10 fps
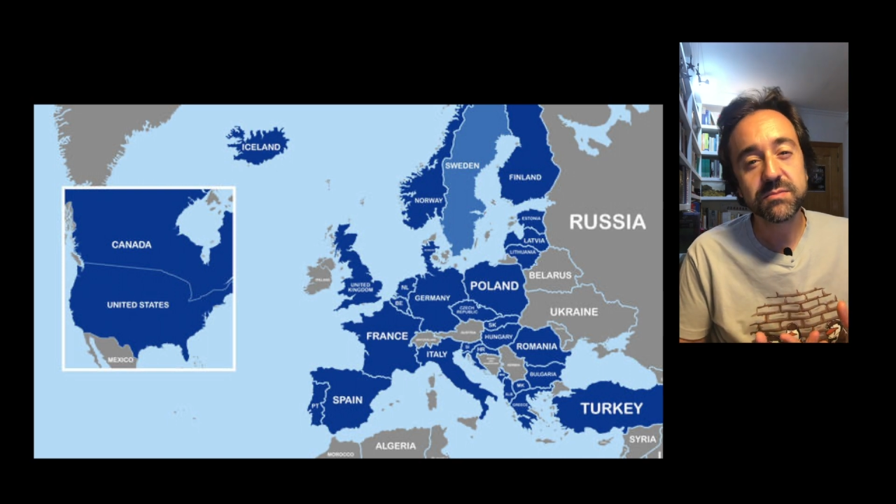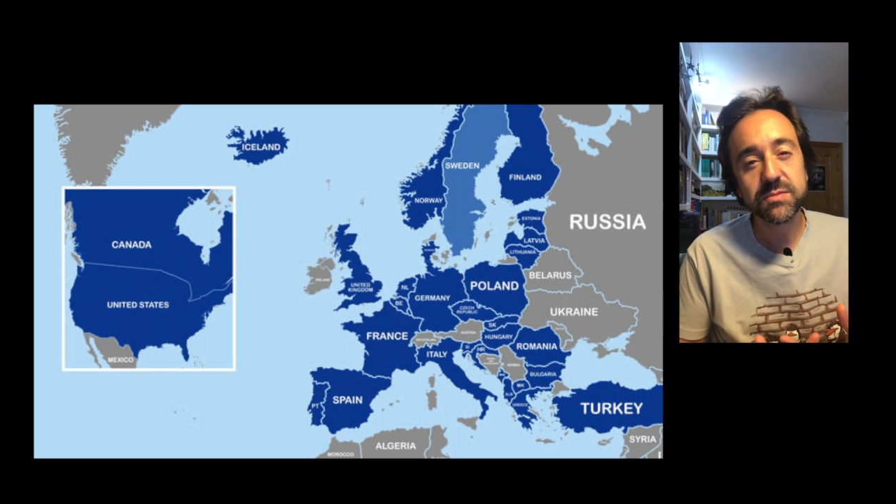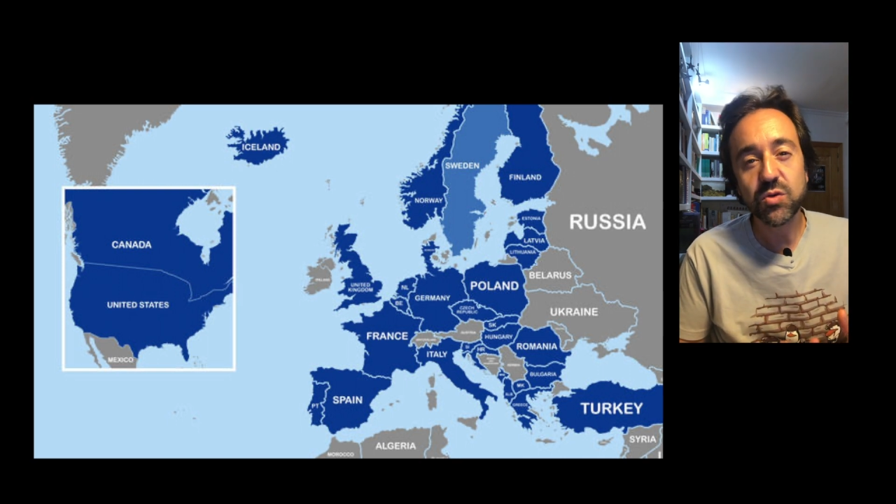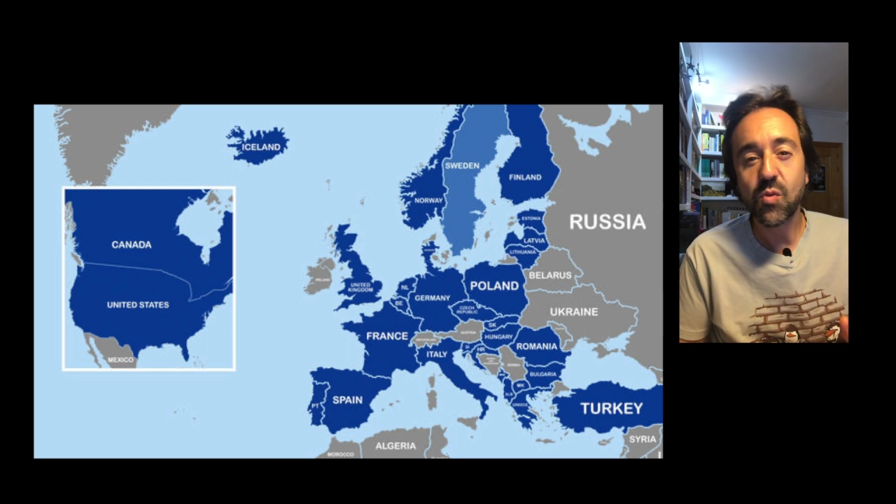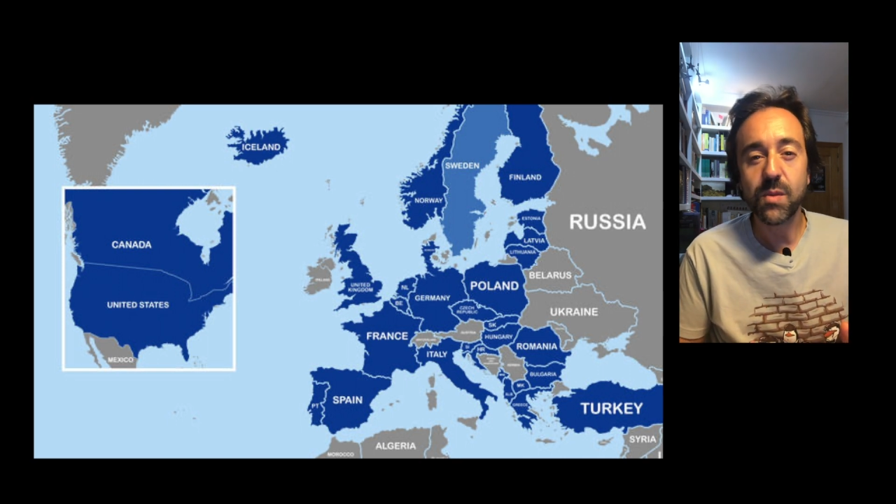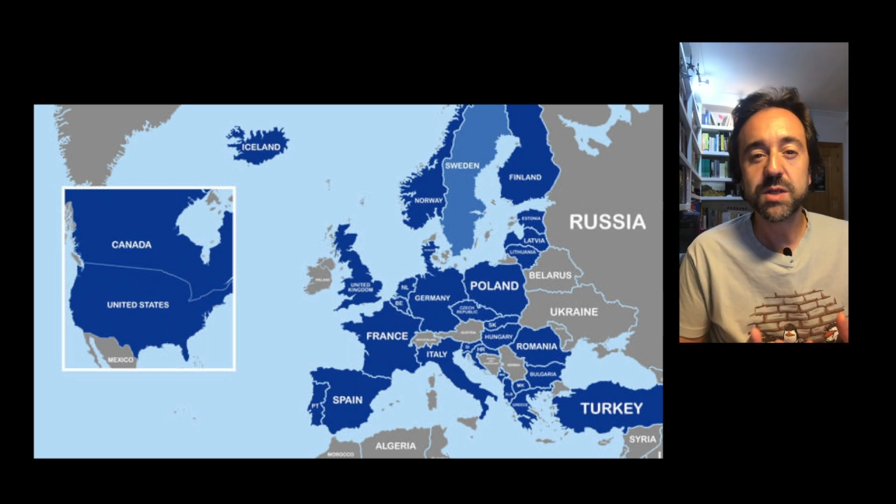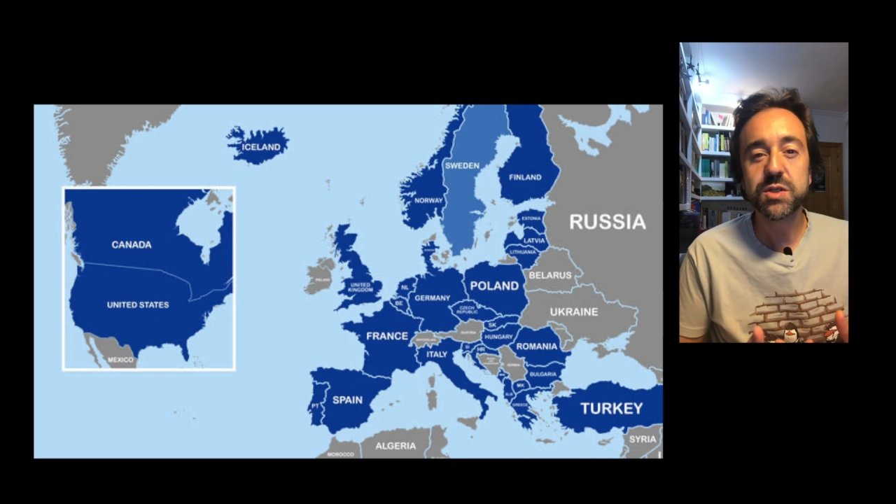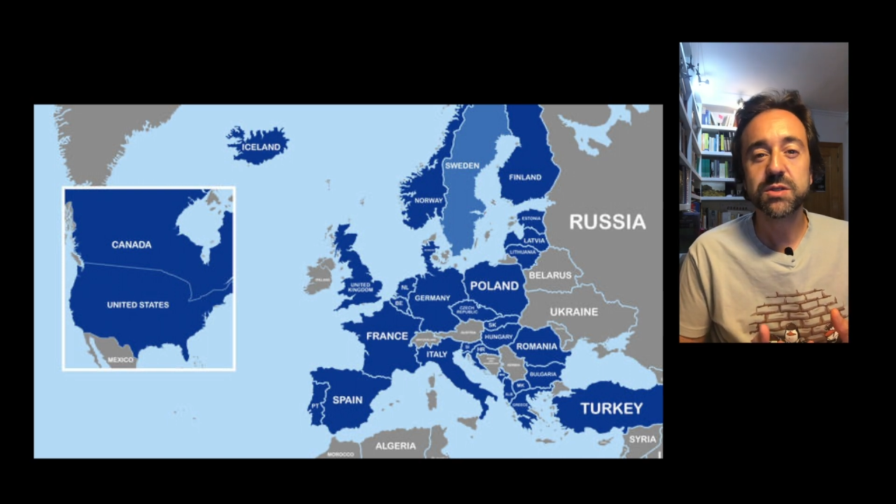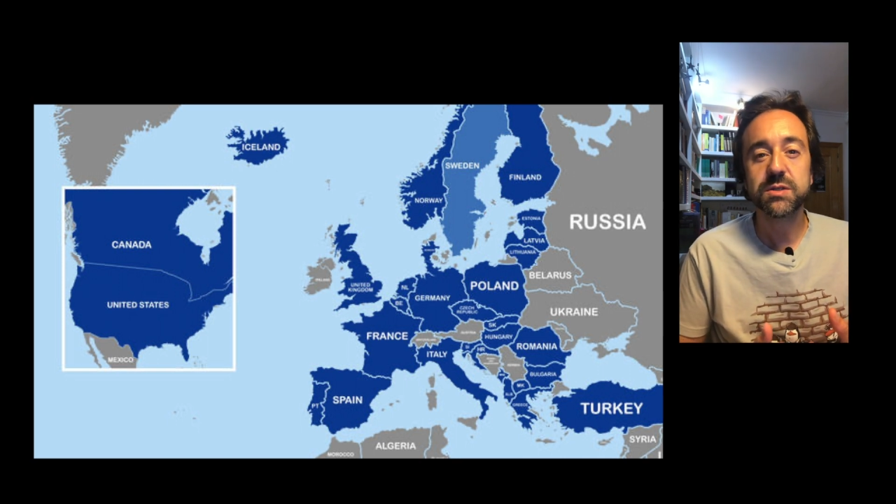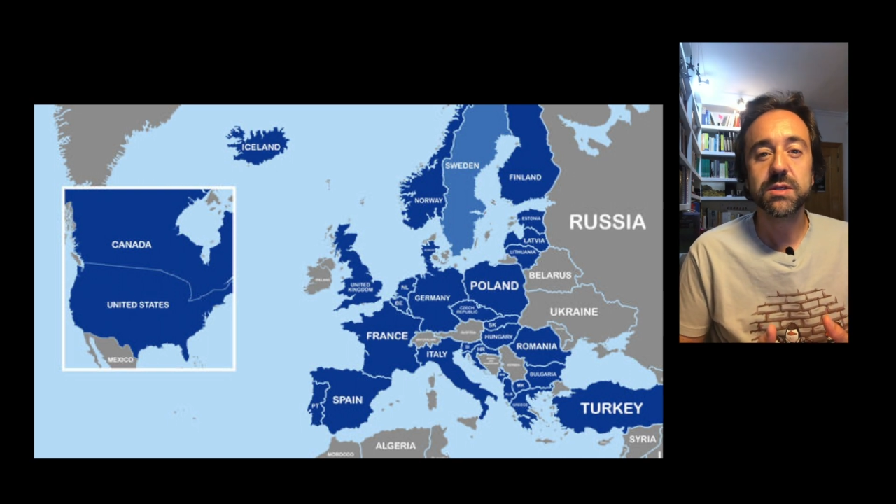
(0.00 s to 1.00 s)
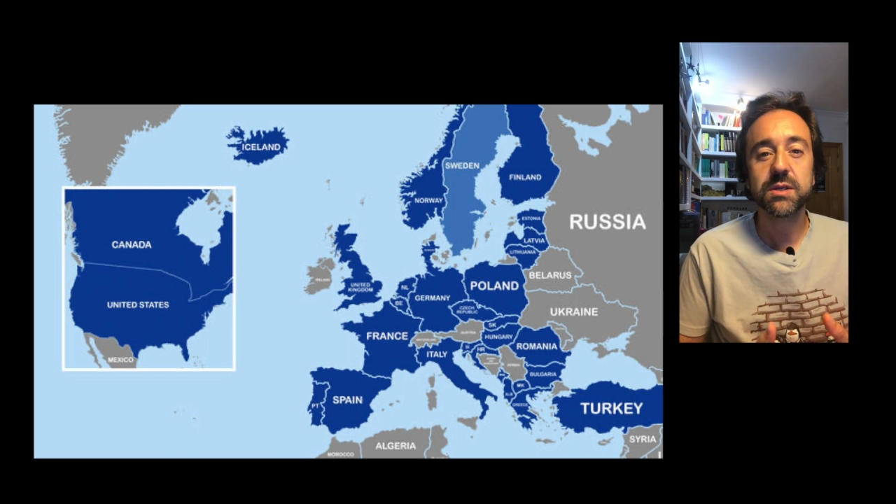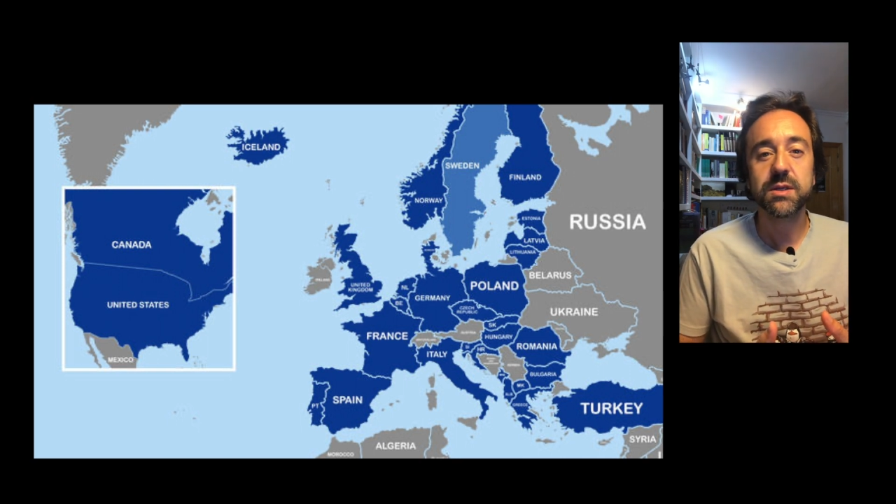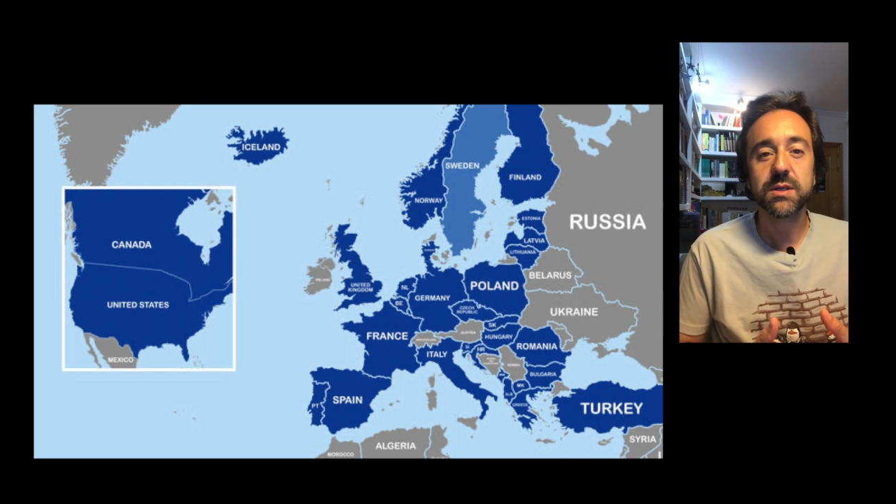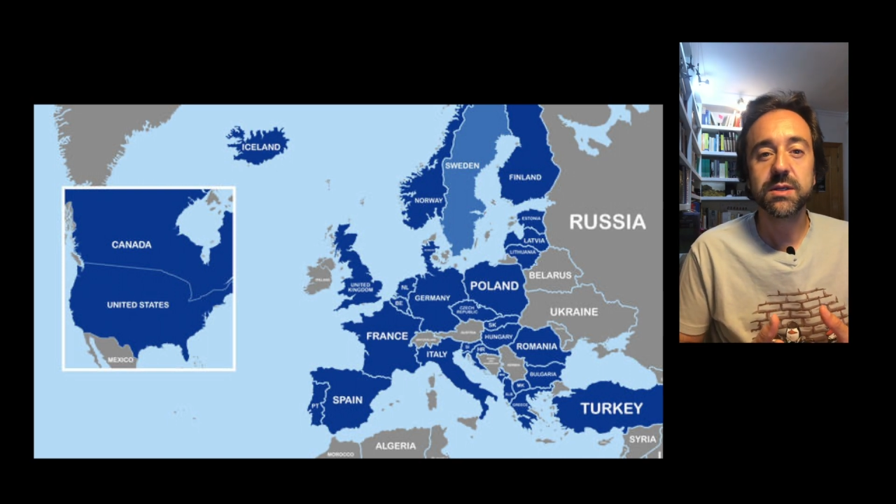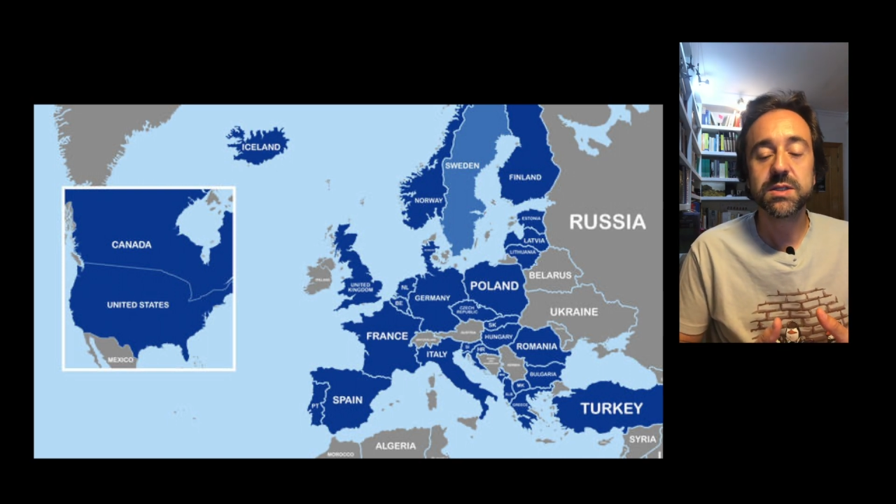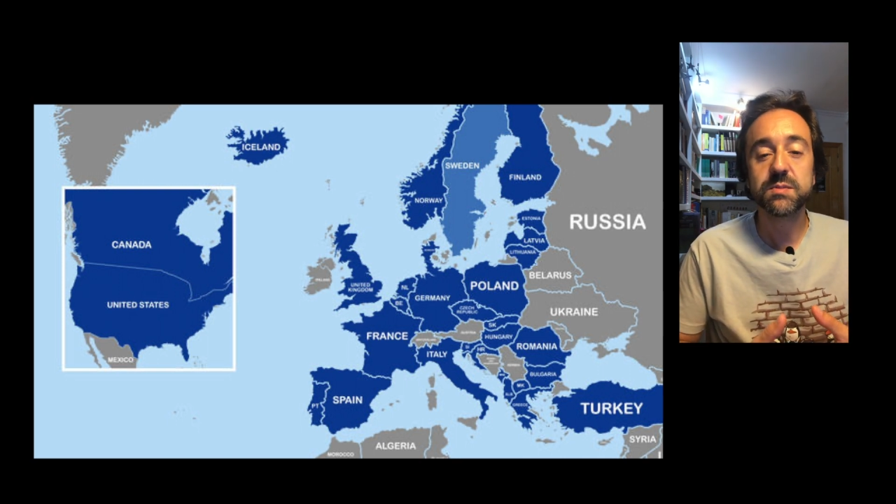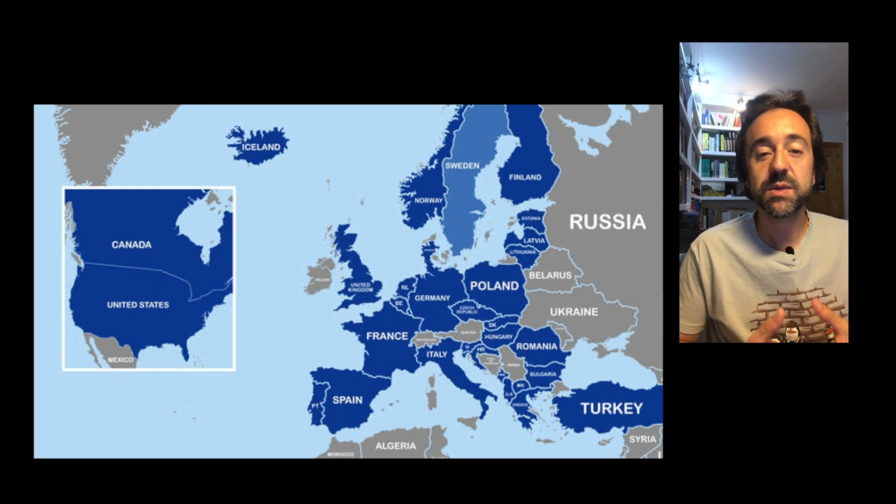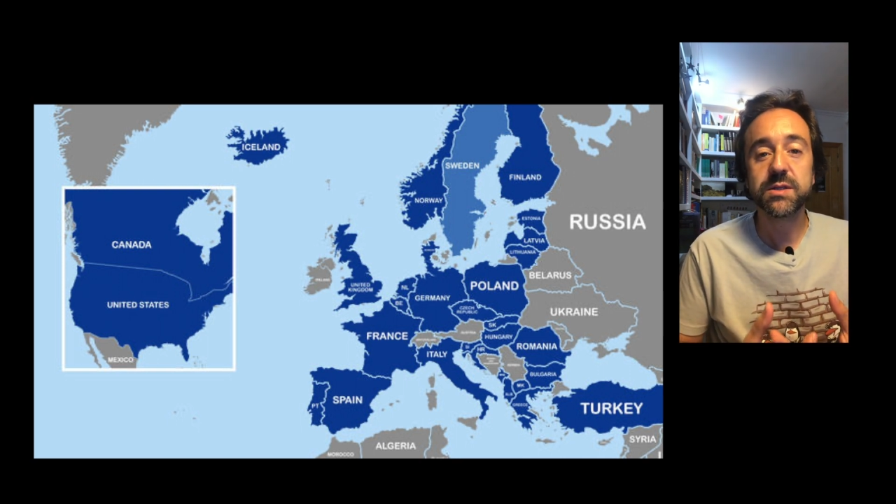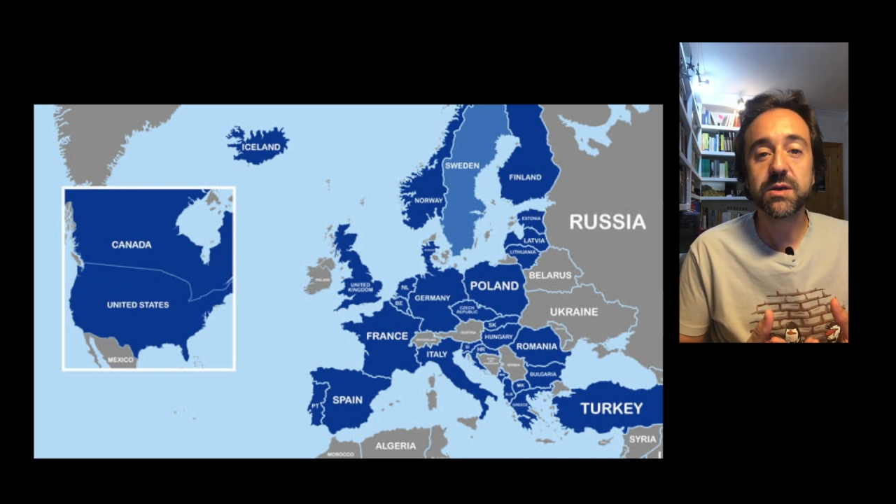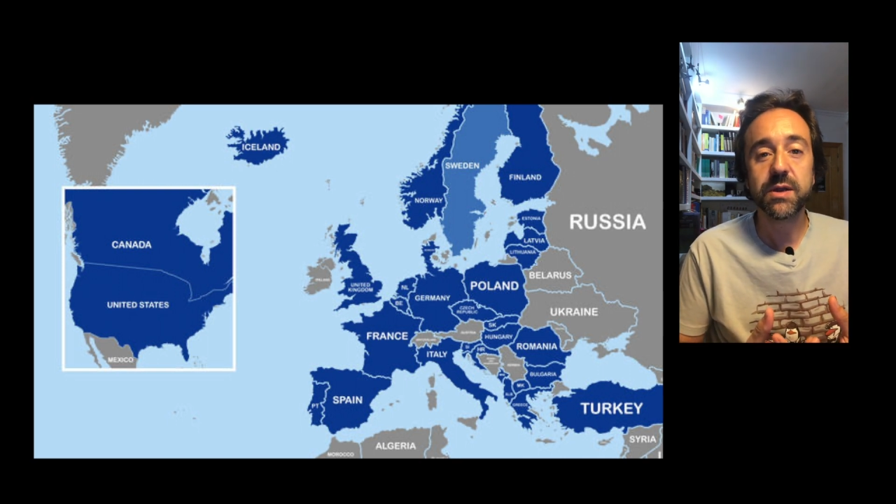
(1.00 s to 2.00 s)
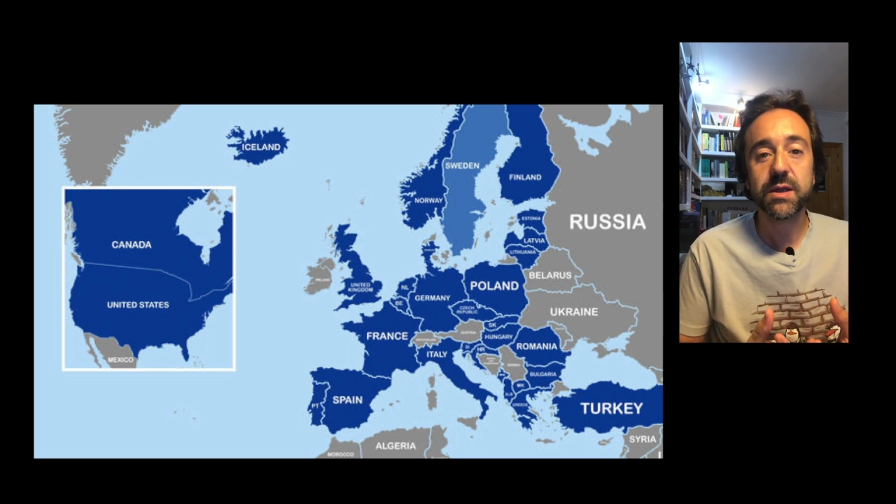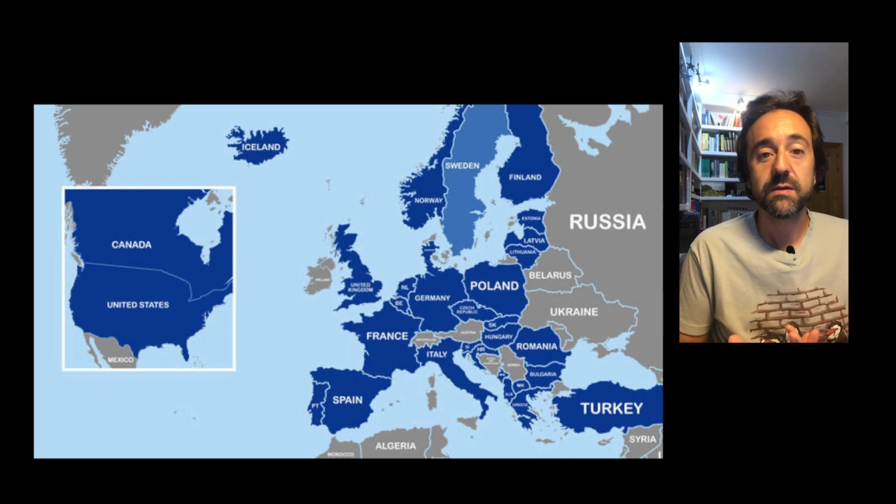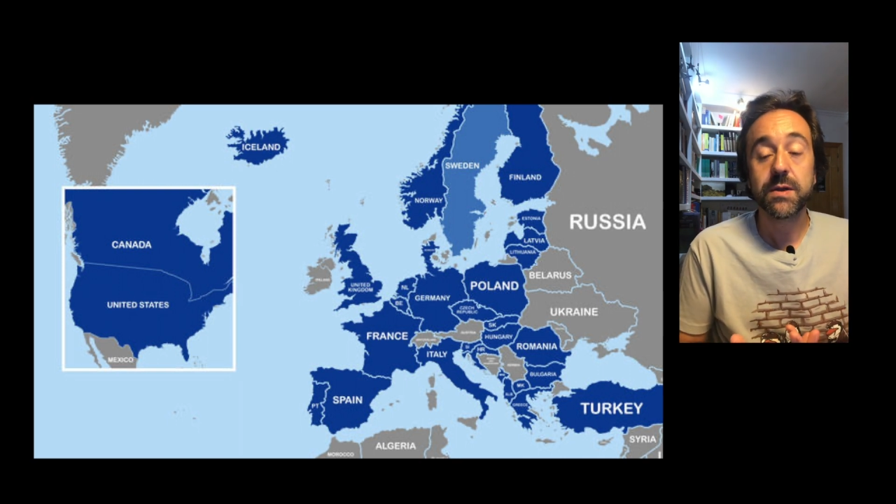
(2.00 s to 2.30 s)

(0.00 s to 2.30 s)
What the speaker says: so much in its military